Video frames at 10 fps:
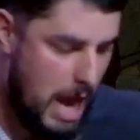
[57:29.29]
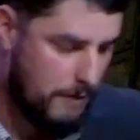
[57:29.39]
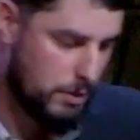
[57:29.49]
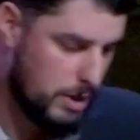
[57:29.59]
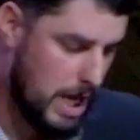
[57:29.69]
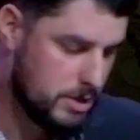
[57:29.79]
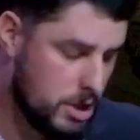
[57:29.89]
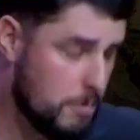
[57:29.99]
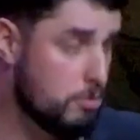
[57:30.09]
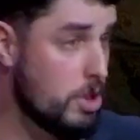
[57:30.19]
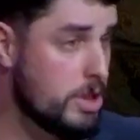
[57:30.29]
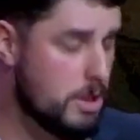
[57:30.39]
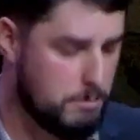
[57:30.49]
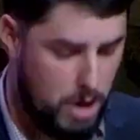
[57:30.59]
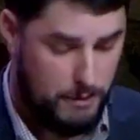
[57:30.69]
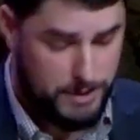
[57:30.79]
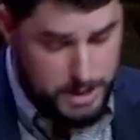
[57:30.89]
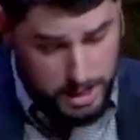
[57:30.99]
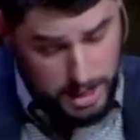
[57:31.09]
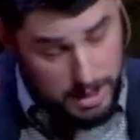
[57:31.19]
Everyone has their priests and
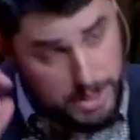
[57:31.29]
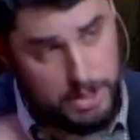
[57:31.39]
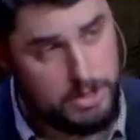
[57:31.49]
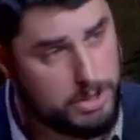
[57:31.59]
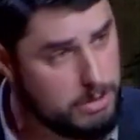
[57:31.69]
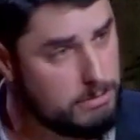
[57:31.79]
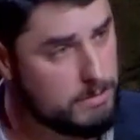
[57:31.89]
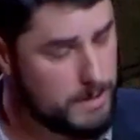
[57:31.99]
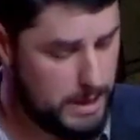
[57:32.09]
prophets that they listen to.